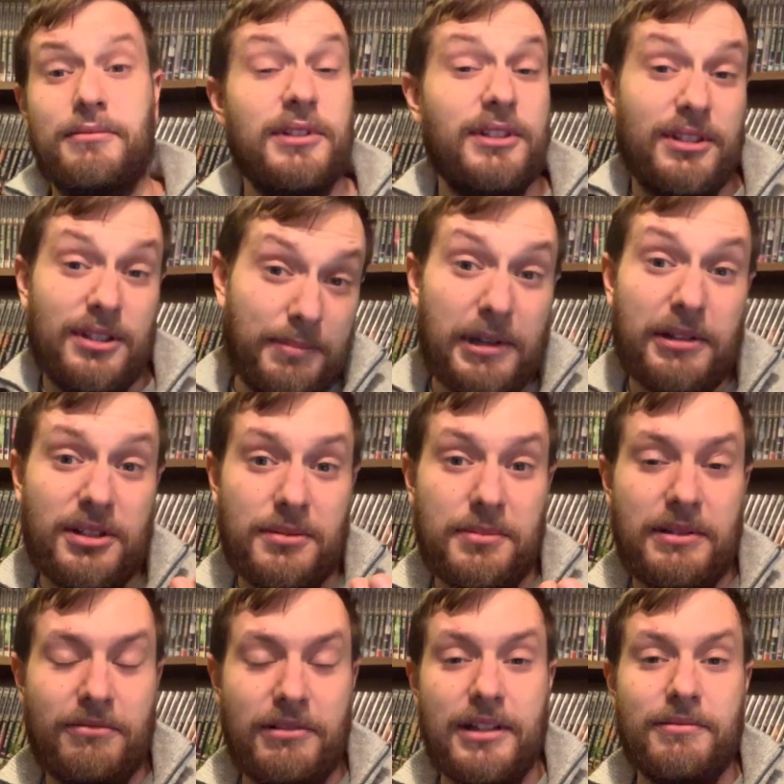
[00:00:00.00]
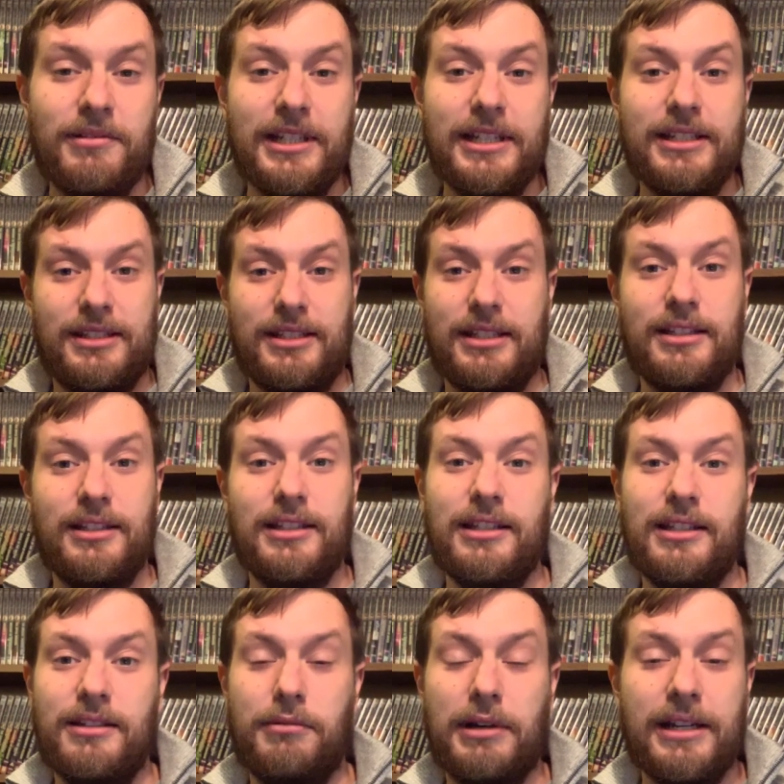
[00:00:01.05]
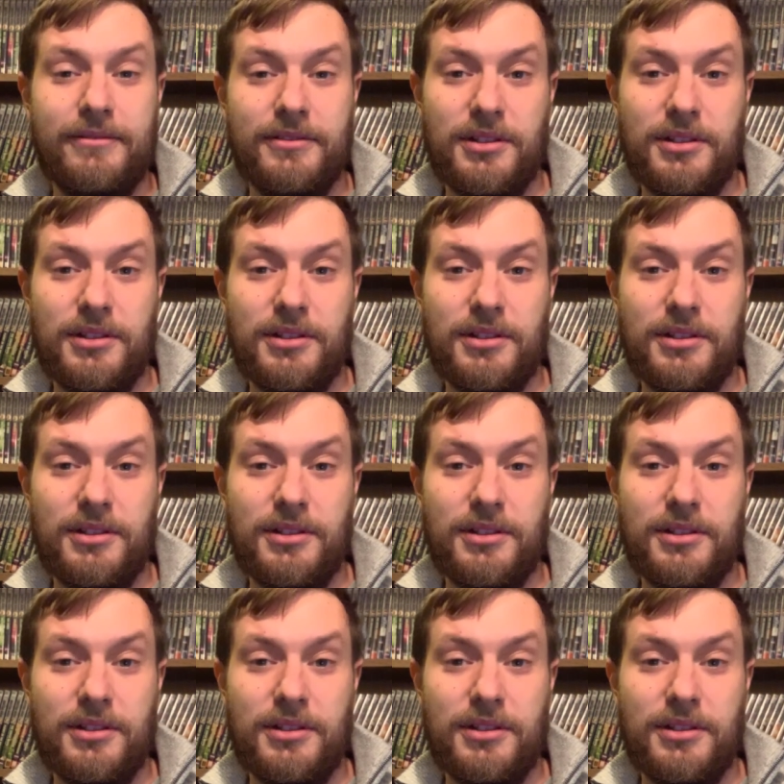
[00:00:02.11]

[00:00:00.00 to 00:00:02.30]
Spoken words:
was supposed to be re-released in the Wave